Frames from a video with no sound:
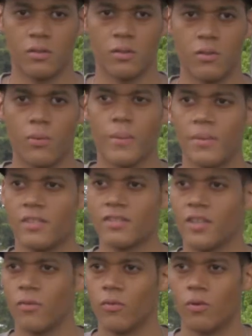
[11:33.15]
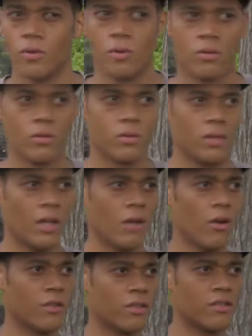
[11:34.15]
with material
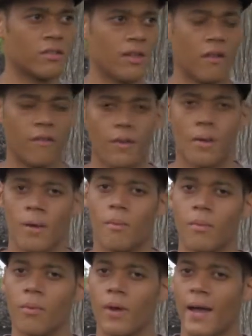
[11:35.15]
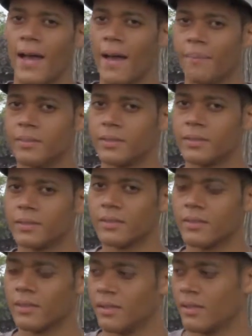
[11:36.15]
and all this stuff. But what happened
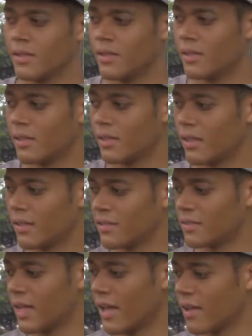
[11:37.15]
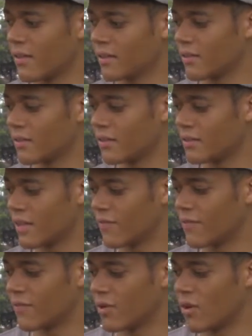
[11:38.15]
is that they
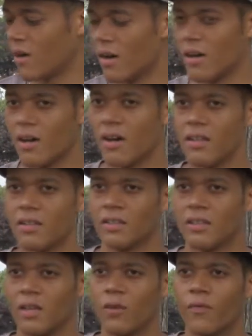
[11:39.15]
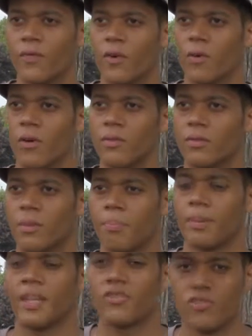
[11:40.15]
don't feel the
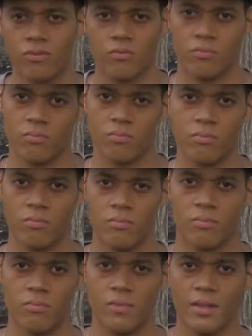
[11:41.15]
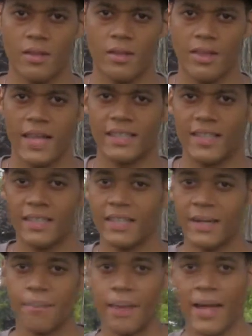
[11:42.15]
pleasure like they
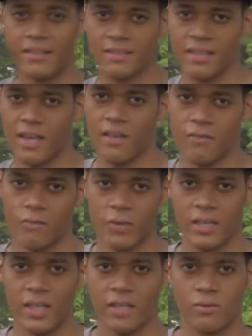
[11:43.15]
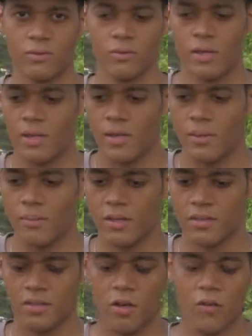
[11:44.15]
did in past life with Ketu,
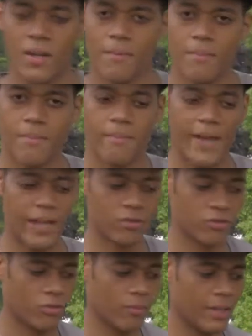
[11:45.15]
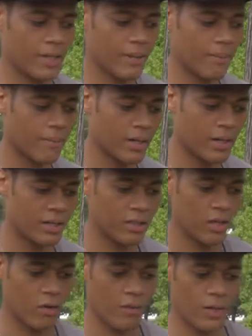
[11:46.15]
because they already master making money,
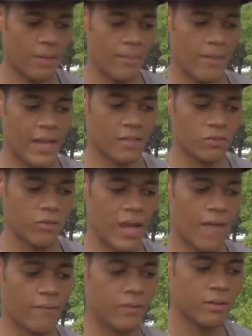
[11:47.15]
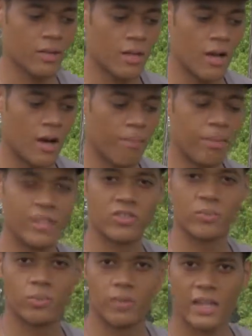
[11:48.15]
they already master having a
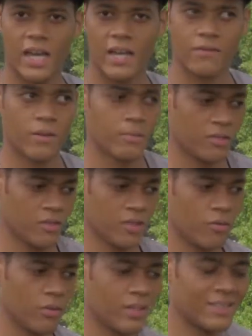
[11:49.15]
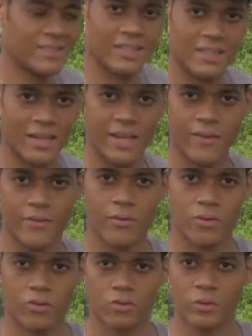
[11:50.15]
pleasurable life, a materialistic life.
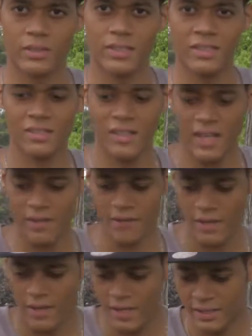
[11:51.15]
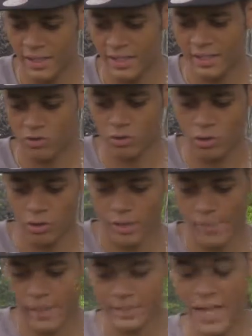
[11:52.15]
So in this life, they need to learn
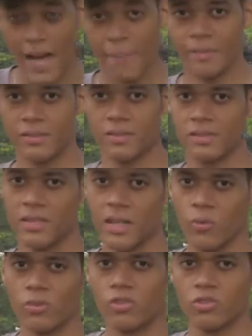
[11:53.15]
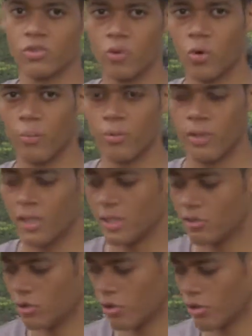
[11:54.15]
about the opposite sign, which is Scorpio. They
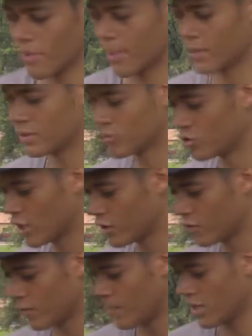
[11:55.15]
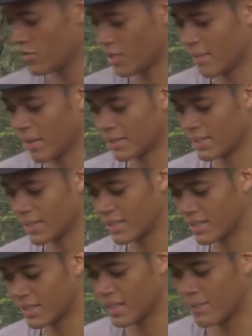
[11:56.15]
need to learn about transformation, about
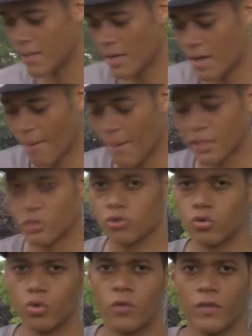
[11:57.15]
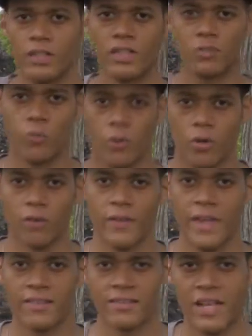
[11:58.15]
digging deep, about the truth in this world
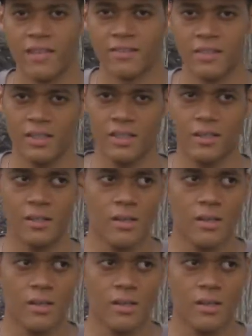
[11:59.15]
that's not seen,